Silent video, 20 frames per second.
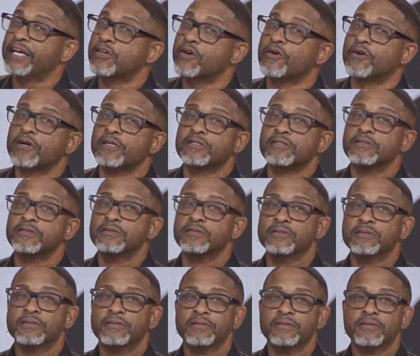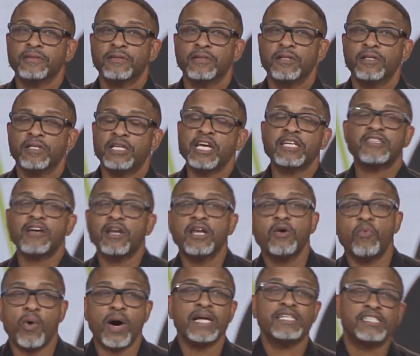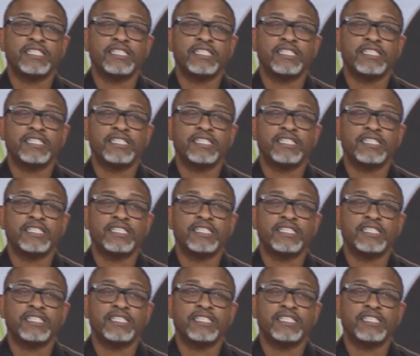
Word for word: yours. There's only one